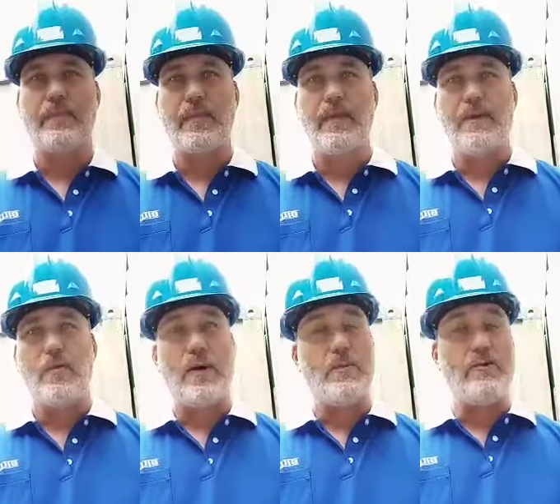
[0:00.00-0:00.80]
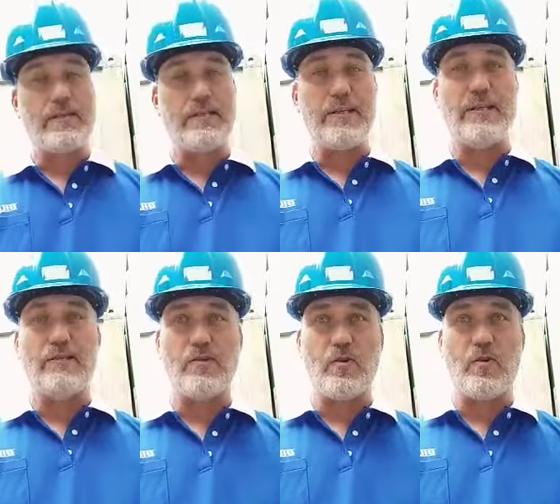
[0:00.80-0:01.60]
where we recently
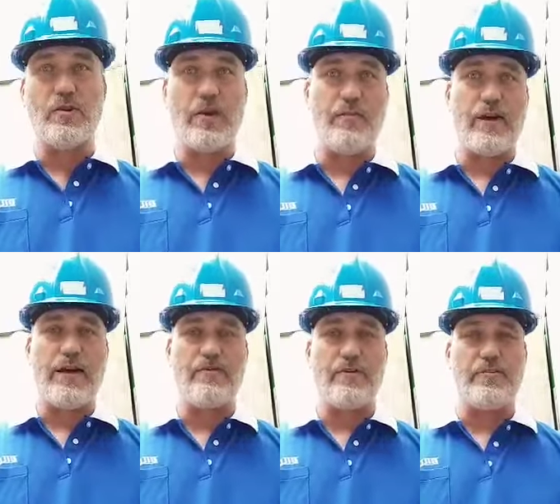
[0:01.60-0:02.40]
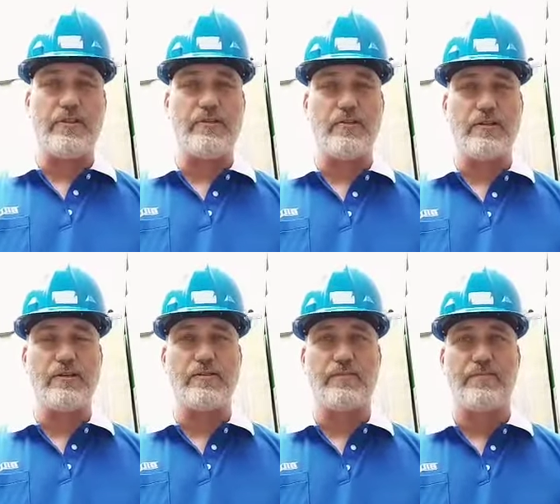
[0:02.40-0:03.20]
installed over 100 of these units.
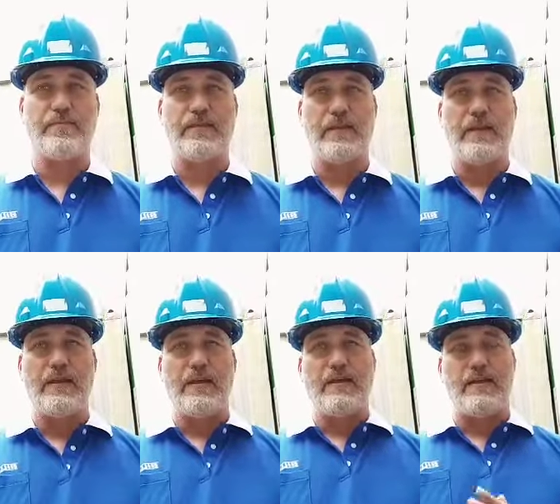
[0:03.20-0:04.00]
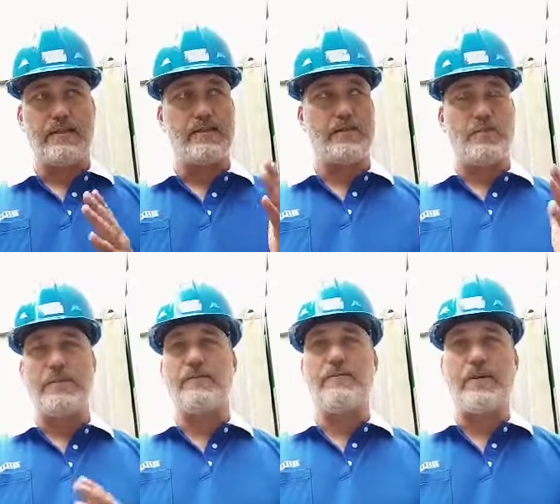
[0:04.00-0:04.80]
This
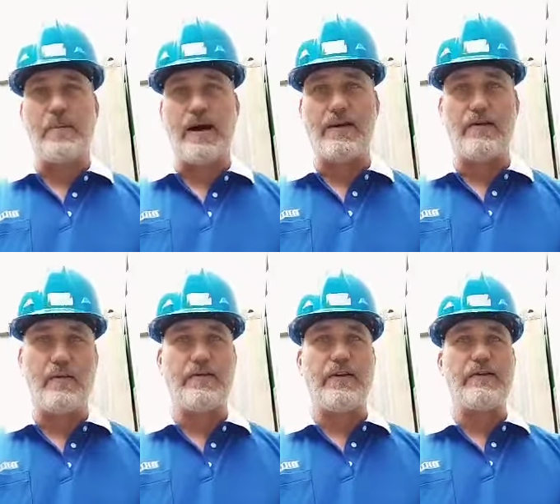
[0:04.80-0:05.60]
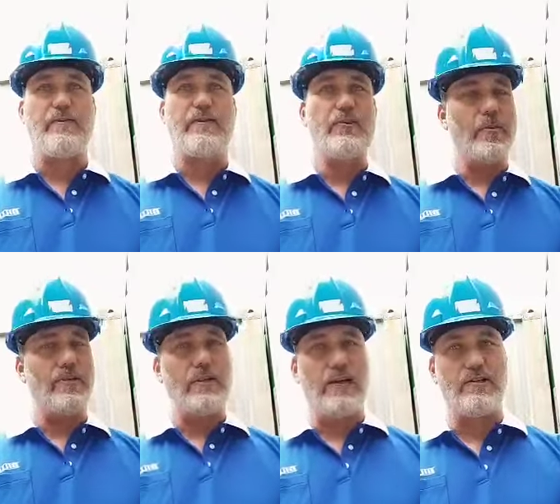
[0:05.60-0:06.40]
specific mine was faced with numerous
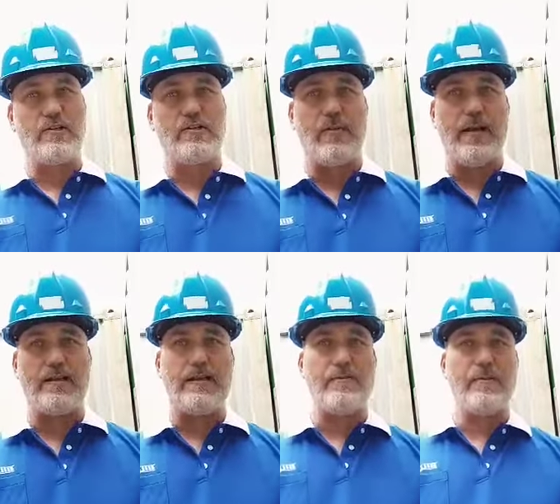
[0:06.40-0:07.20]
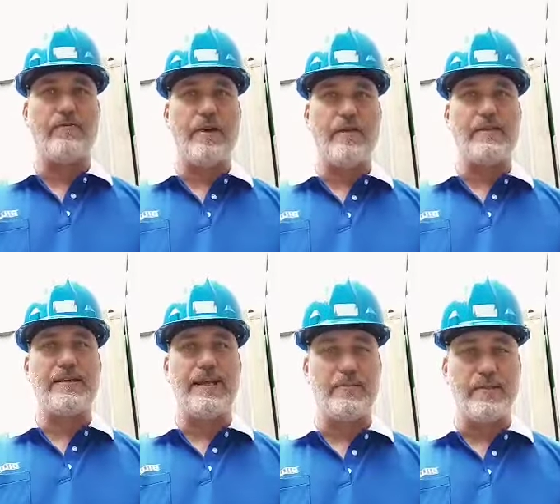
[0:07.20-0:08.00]
challenges around keeping various
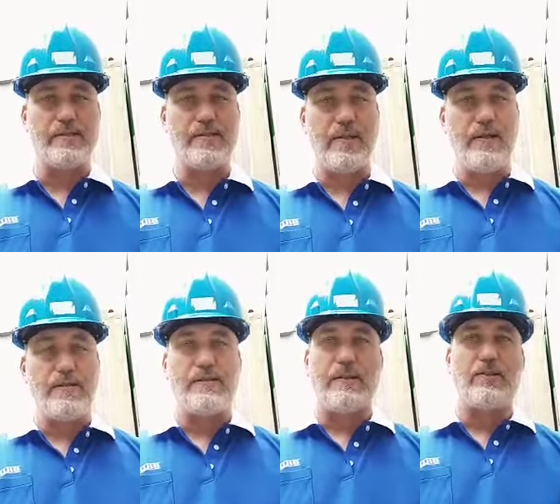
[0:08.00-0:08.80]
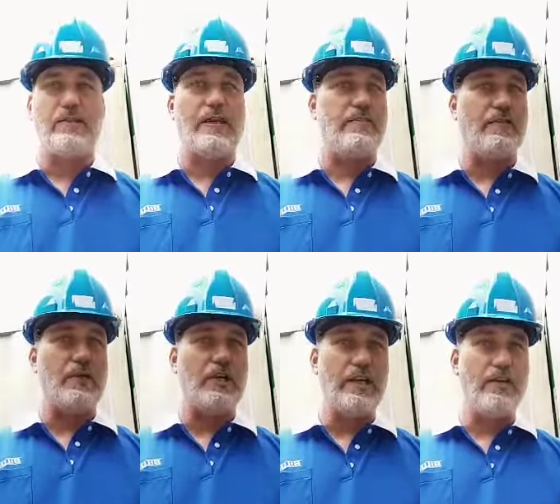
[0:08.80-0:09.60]
elements, such as heavy
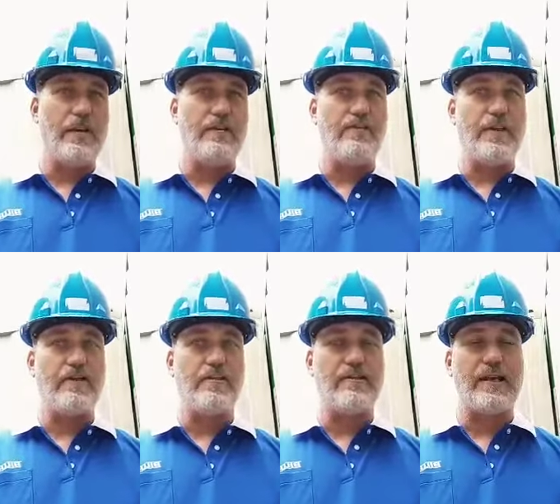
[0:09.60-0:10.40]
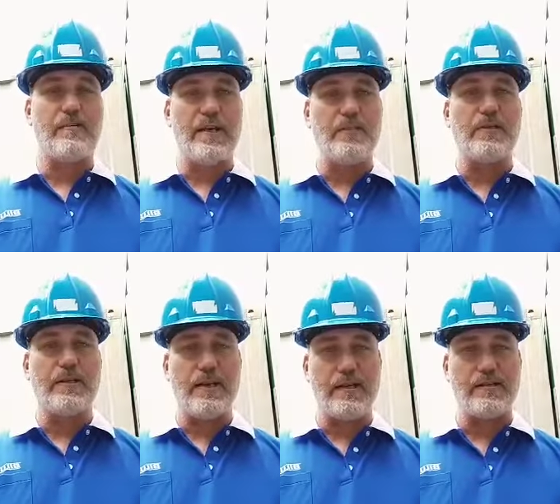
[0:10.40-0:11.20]
machinery, vehicles, and people
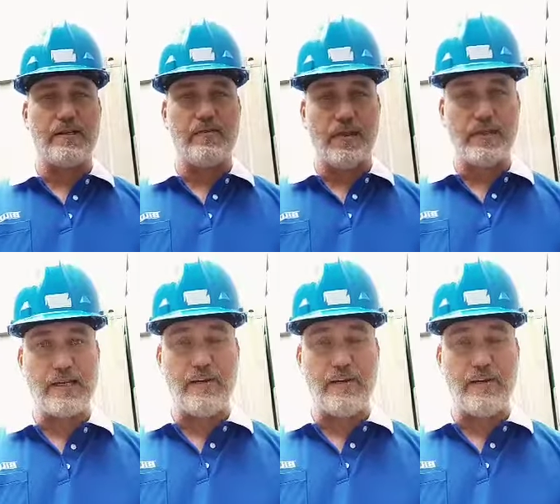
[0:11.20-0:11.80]
connected in real time.